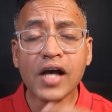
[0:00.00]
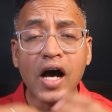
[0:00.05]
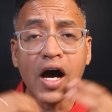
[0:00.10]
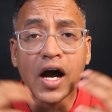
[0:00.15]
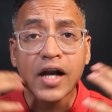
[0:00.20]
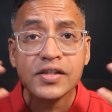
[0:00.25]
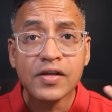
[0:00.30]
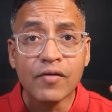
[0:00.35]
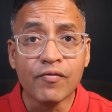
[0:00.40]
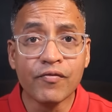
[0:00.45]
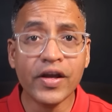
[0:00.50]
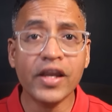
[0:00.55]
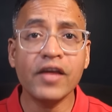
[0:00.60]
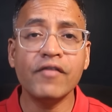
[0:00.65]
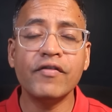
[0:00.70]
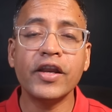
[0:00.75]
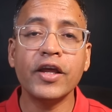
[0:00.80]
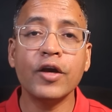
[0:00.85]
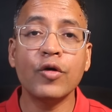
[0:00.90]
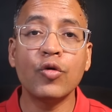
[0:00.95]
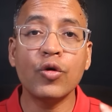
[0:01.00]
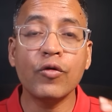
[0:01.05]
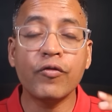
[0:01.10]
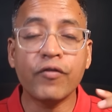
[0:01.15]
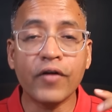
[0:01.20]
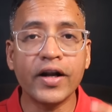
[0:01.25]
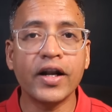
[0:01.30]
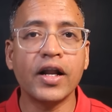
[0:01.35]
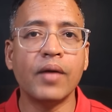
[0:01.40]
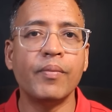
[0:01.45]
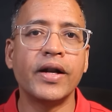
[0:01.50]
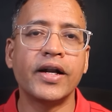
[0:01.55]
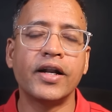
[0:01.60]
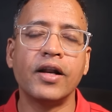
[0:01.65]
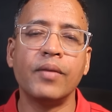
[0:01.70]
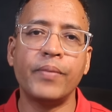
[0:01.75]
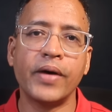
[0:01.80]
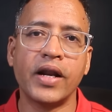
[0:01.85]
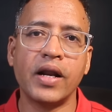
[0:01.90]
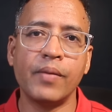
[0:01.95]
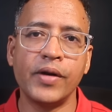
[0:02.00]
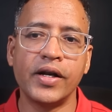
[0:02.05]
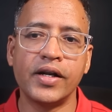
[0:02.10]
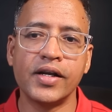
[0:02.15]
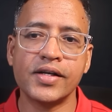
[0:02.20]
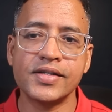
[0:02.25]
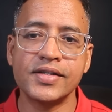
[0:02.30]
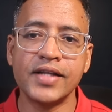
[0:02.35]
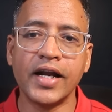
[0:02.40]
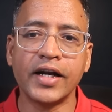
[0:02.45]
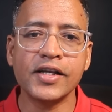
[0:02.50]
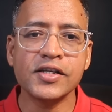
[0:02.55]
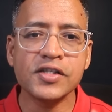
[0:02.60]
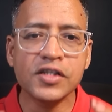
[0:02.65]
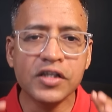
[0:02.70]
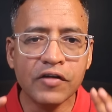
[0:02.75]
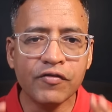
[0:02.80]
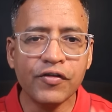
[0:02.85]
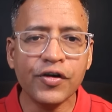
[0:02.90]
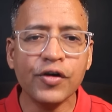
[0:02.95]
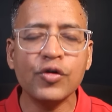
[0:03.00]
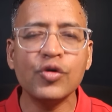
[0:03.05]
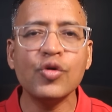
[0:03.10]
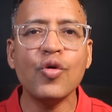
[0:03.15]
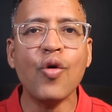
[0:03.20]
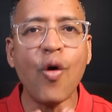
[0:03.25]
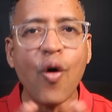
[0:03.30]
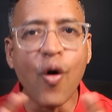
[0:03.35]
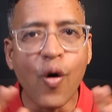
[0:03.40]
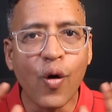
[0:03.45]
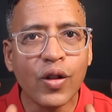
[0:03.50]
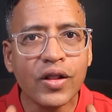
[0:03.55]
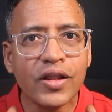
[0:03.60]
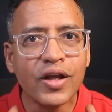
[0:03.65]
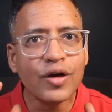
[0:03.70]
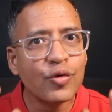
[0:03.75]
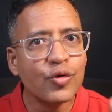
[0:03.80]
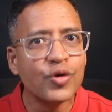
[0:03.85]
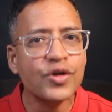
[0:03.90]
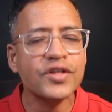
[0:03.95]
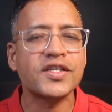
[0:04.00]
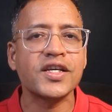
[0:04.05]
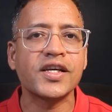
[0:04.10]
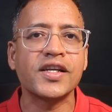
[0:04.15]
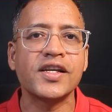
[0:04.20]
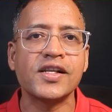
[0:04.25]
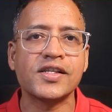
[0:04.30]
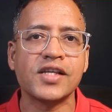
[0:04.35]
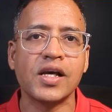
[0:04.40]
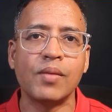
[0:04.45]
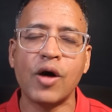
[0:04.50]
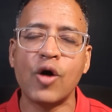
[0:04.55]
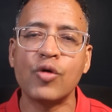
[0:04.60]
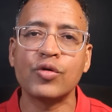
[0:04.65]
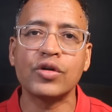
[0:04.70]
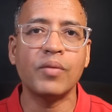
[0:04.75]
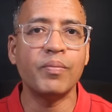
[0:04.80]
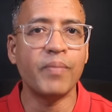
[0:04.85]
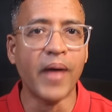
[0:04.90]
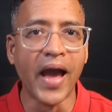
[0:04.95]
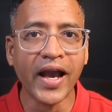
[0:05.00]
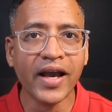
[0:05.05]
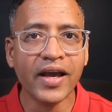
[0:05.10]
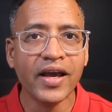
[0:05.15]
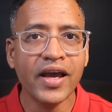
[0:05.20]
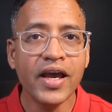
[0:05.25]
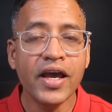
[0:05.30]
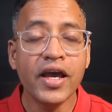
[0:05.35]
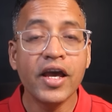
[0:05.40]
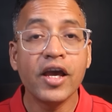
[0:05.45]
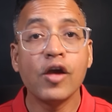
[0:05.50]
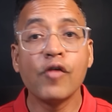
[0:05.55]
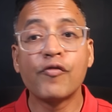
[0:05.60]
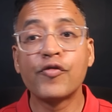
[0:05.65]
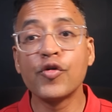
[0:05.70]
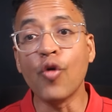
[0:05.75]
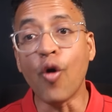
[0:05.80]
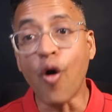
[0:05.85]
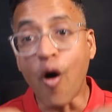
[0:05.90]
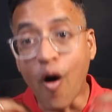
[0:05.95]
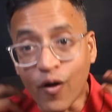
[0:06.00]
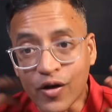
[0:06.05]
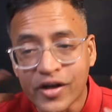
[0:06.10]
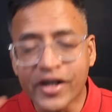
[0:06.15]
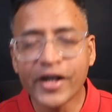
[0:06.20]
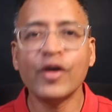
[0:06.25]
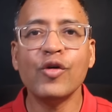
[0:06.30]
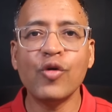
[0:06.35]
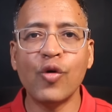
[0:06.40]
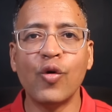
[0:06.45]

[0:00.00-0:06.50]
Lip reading: are some very, very good fundamental parameters that is giving you all the good signals about the bank. If you already